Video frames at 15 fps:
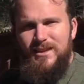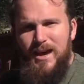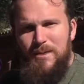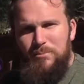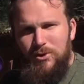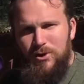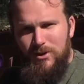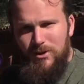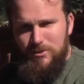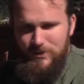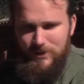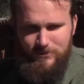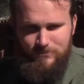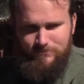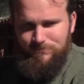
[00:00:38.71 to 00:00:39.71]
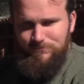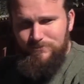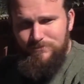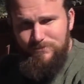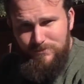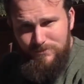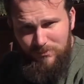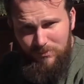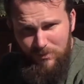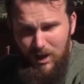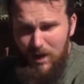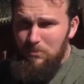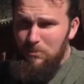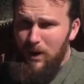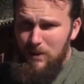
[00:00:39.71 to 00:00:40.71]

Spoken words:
apple cart a bit. My